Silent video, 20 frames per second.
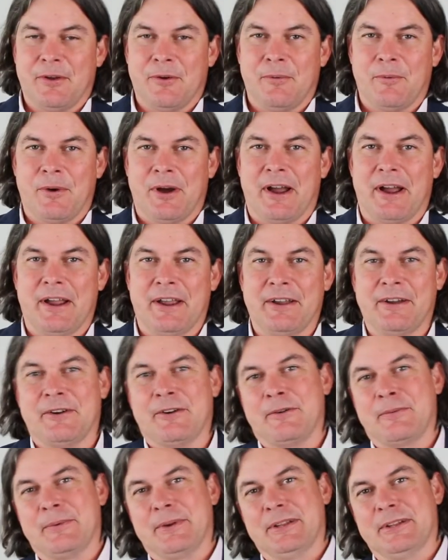why
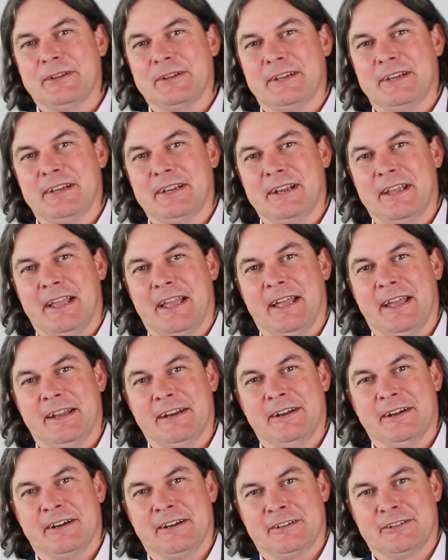are we looking
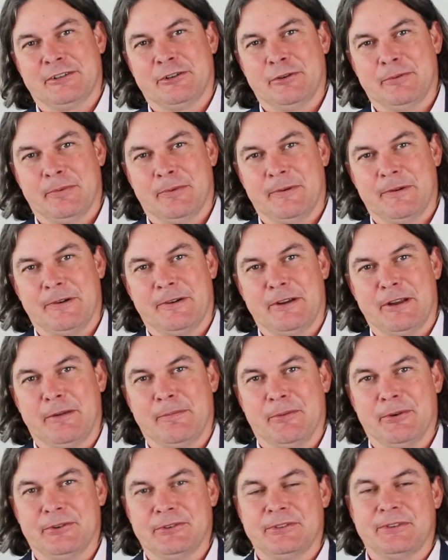at October
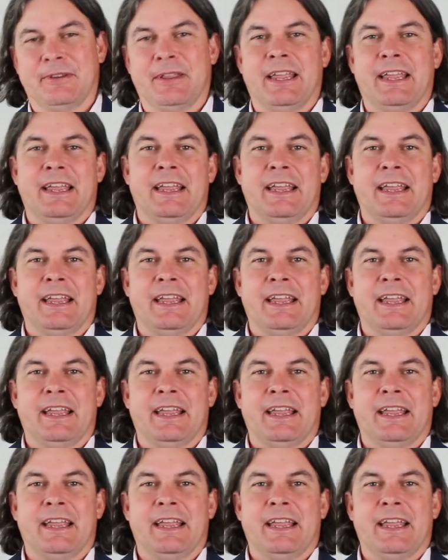numbers?